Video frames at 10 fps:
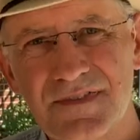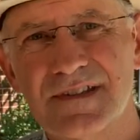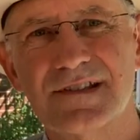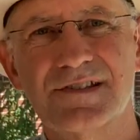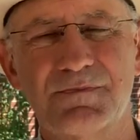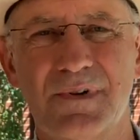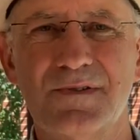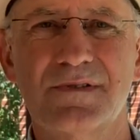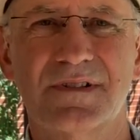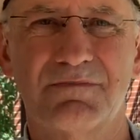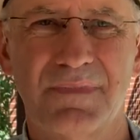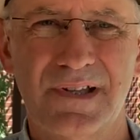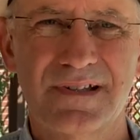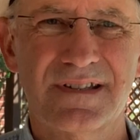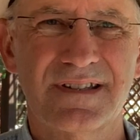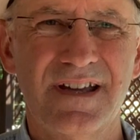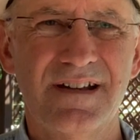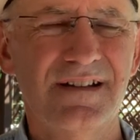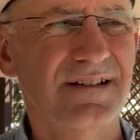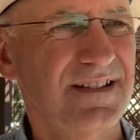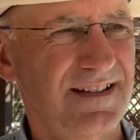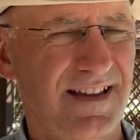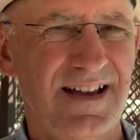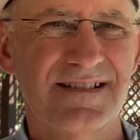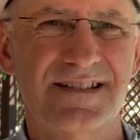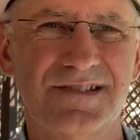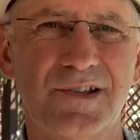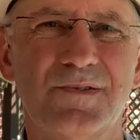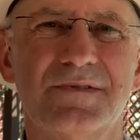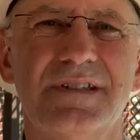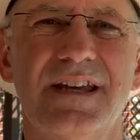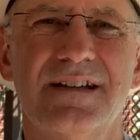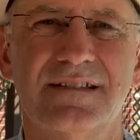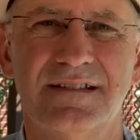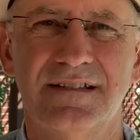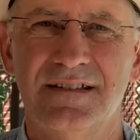of this smoke and blood and hair, and he allows he's going to town.